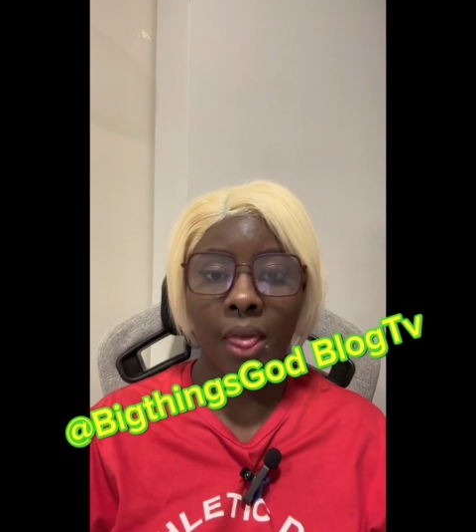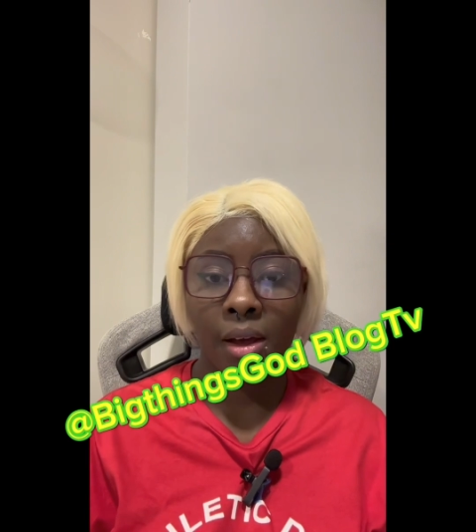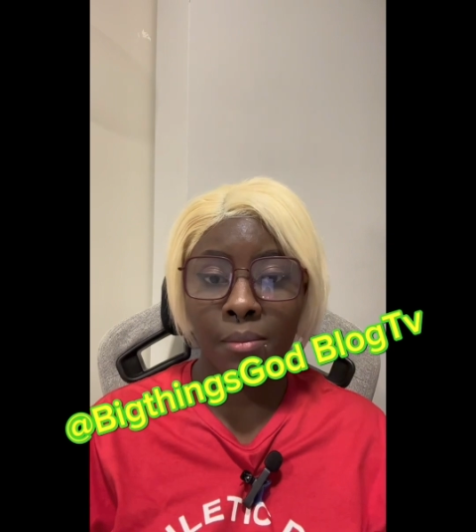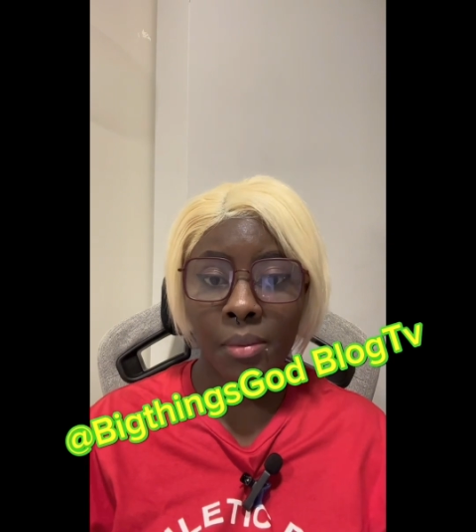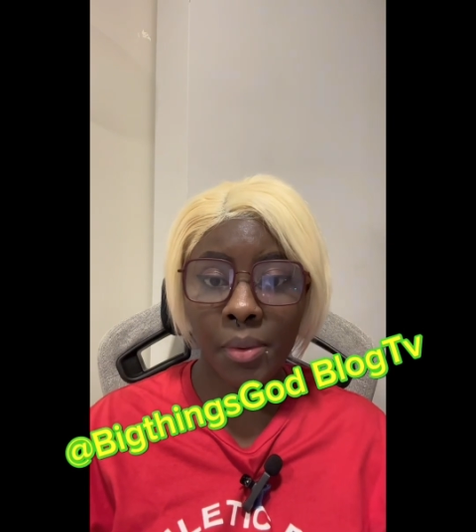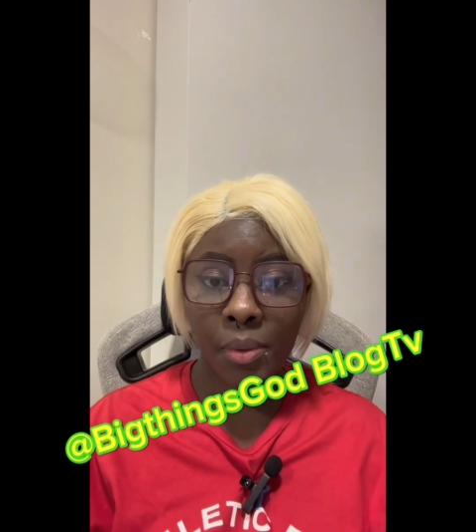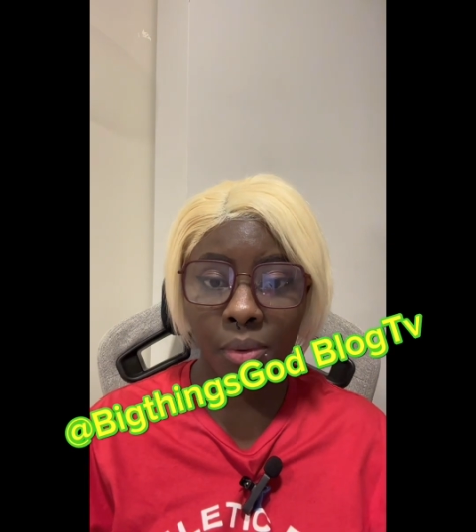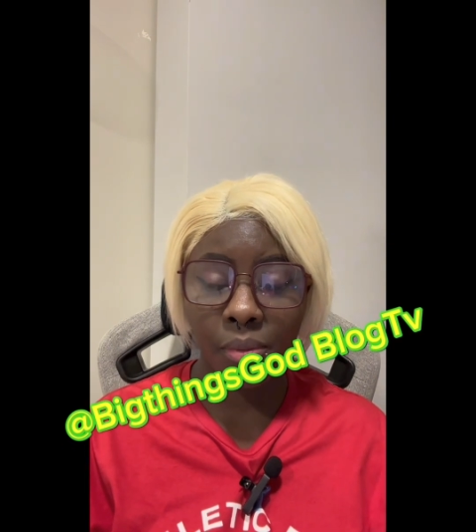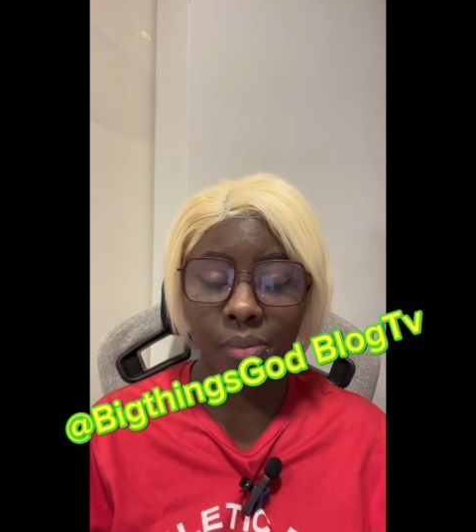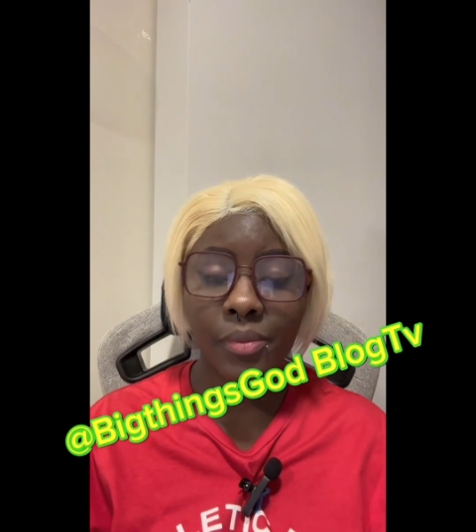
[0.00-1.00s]
Mohbad
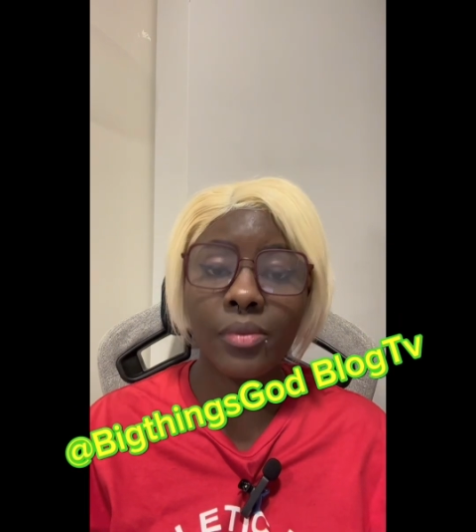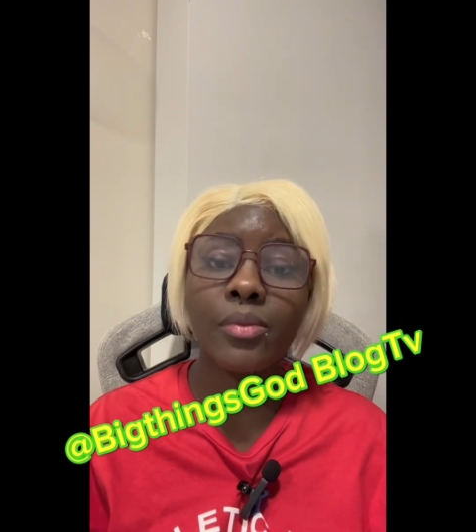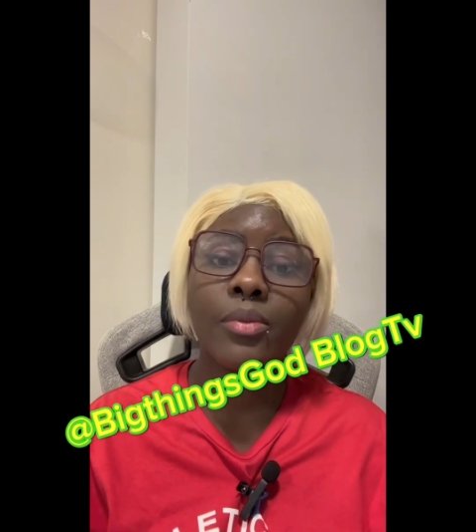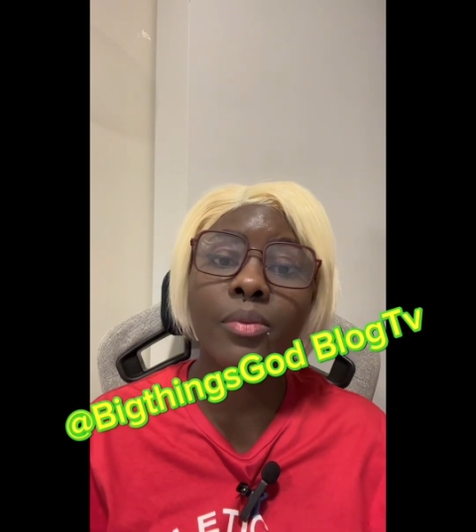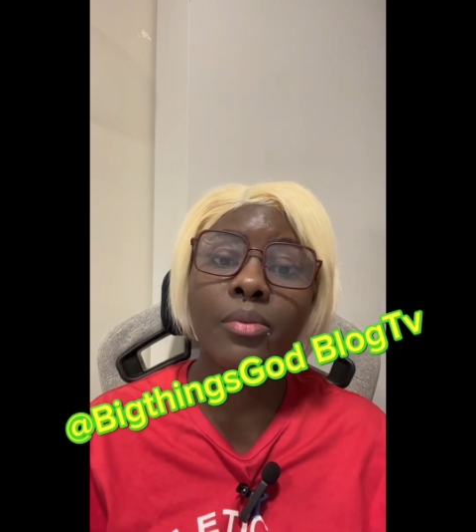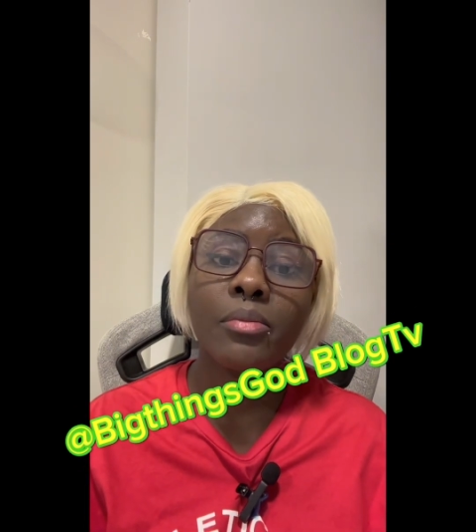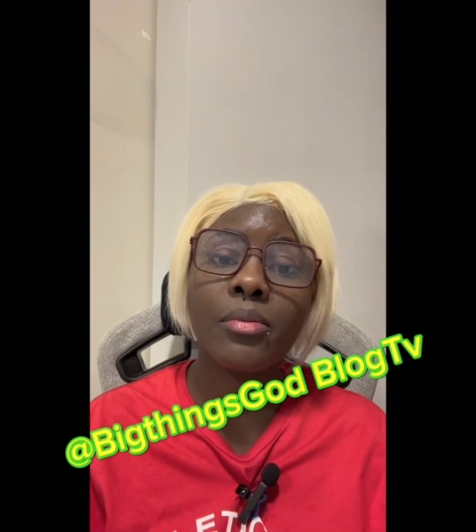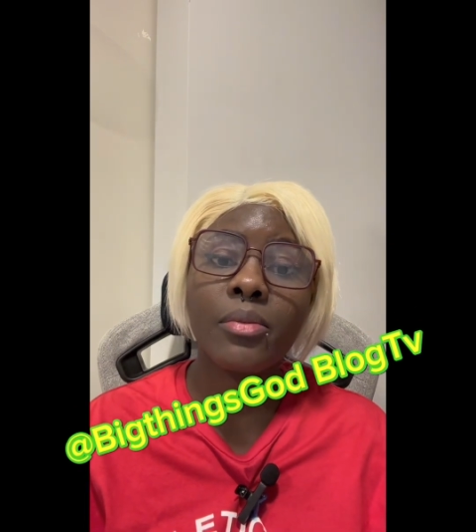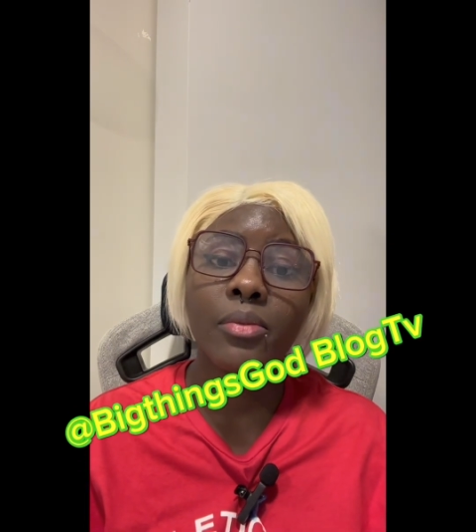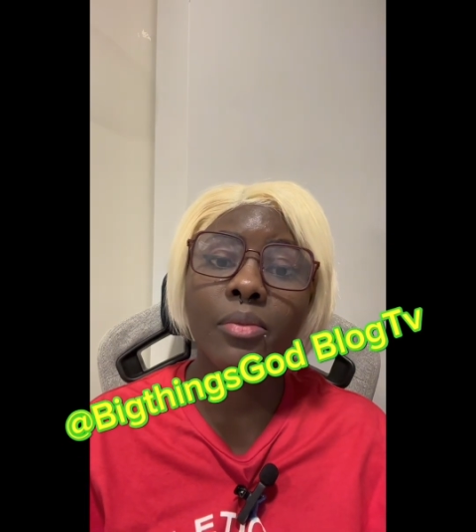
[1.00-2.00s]
has a son, 4
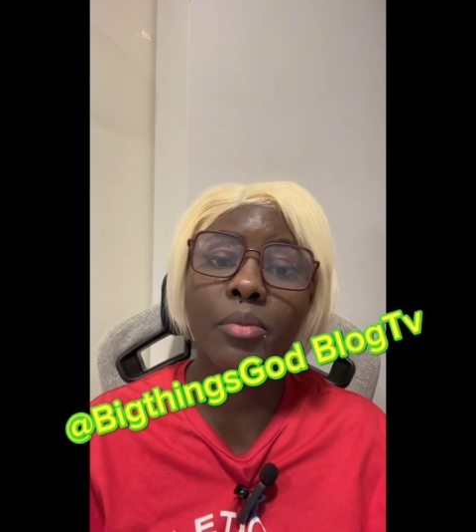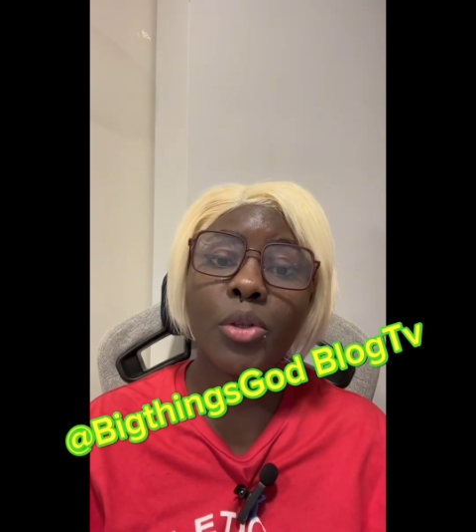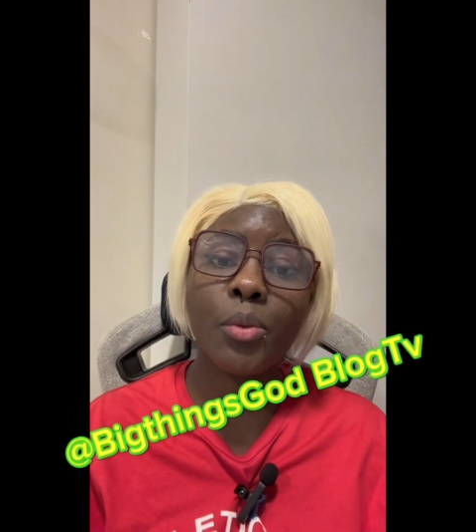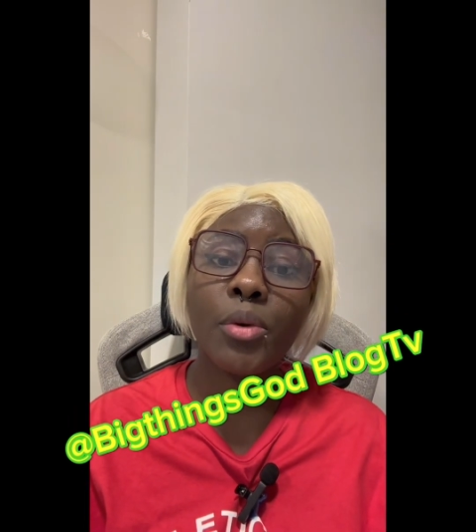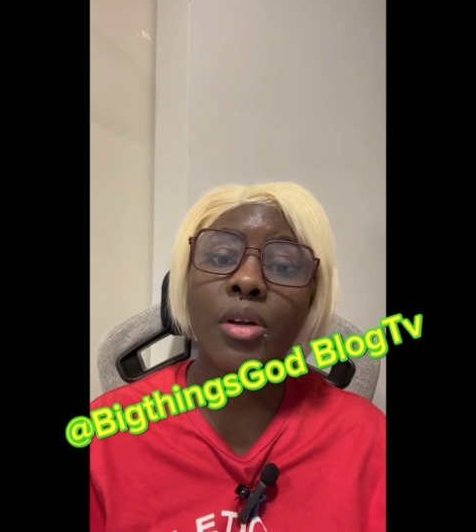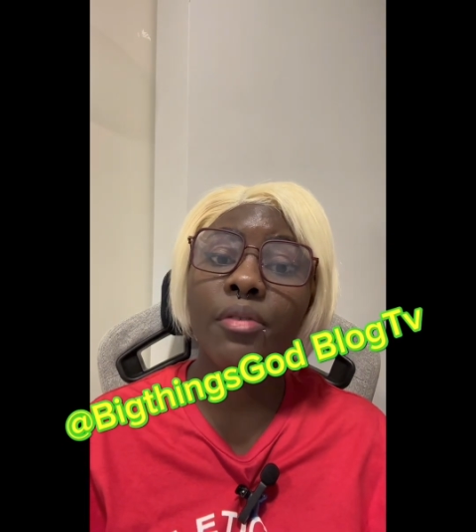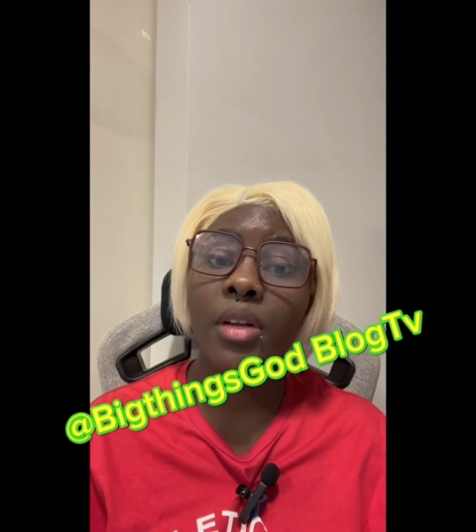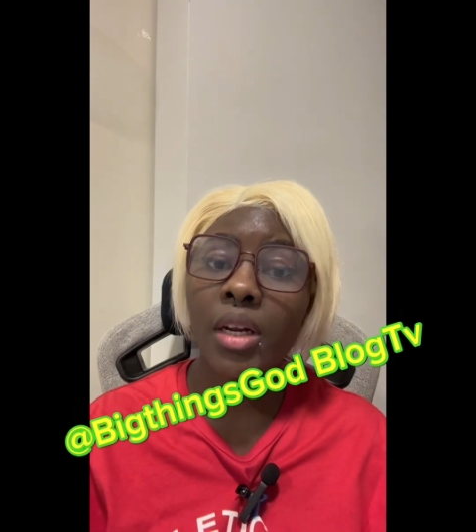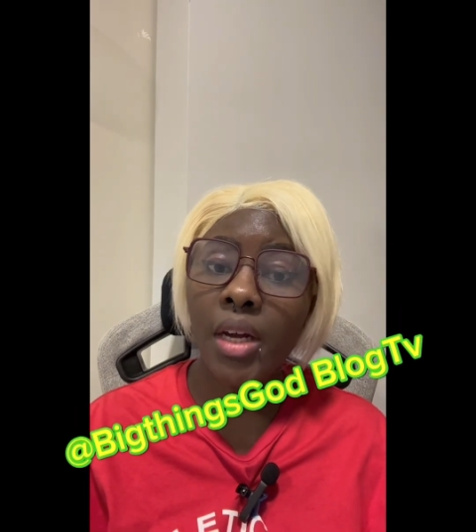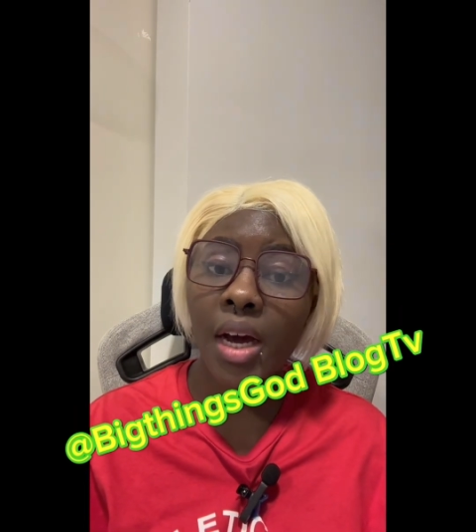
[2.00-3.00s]
months old. I be make
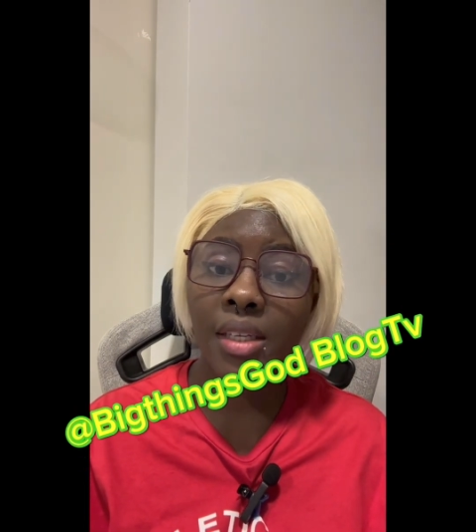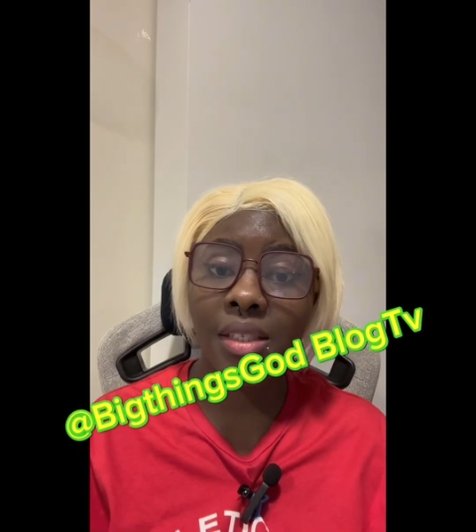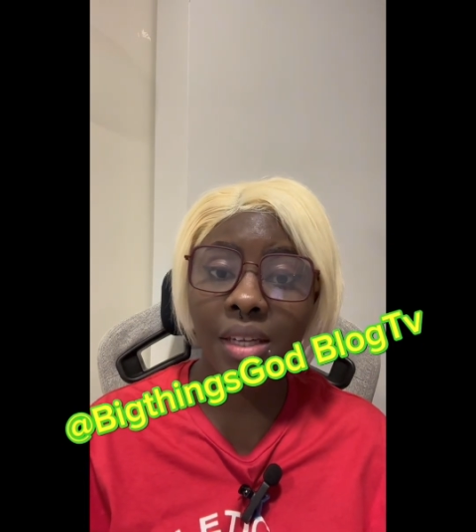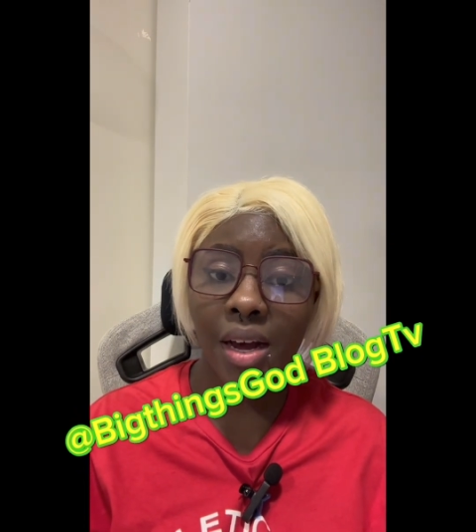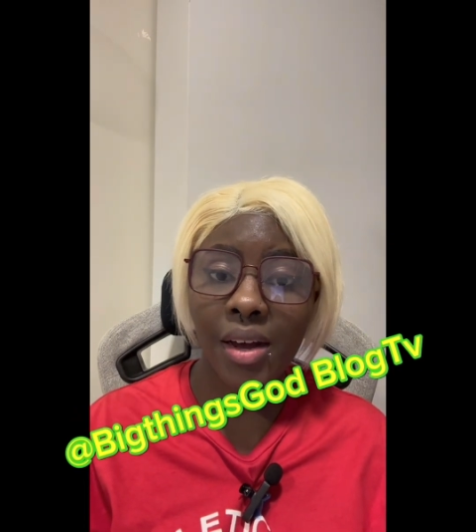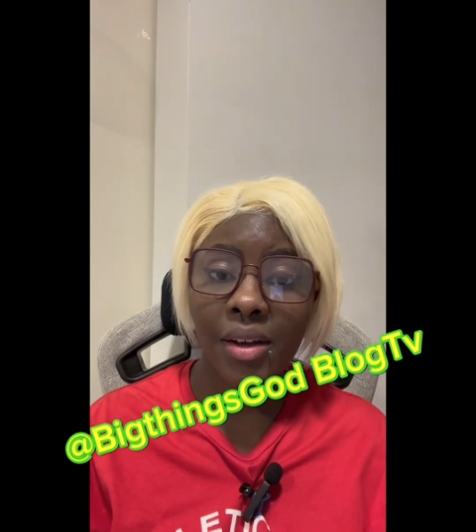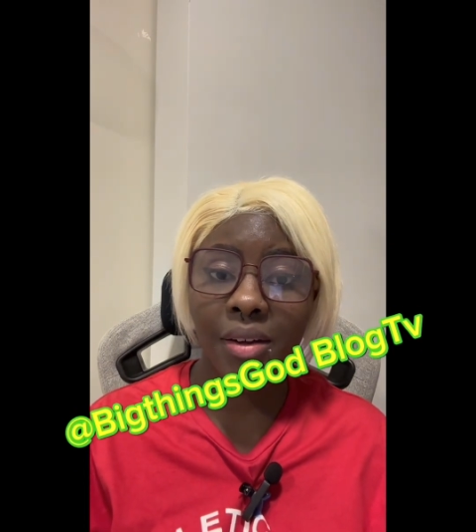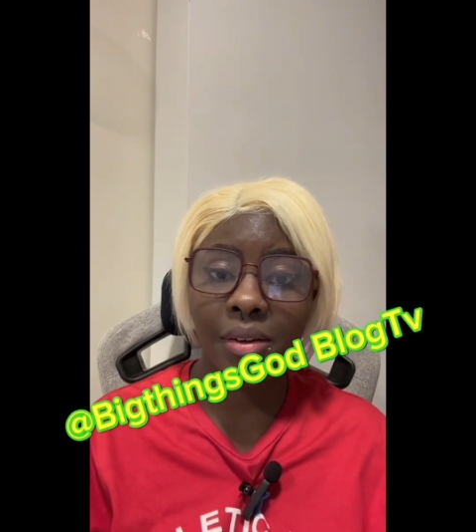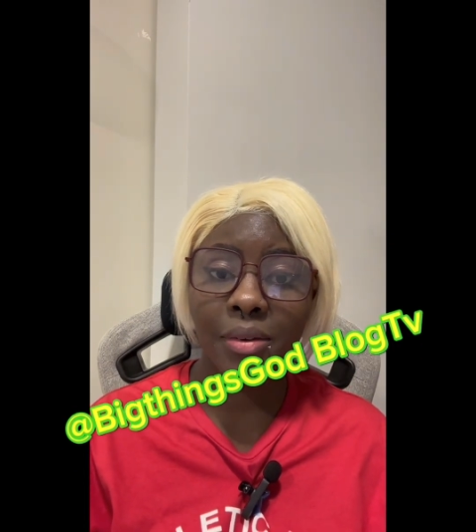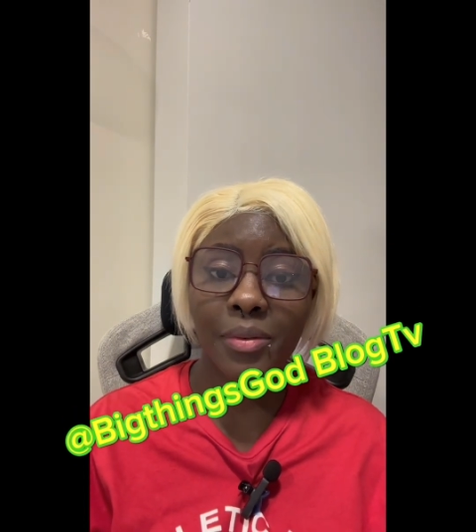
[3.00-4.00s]
una pray for his son.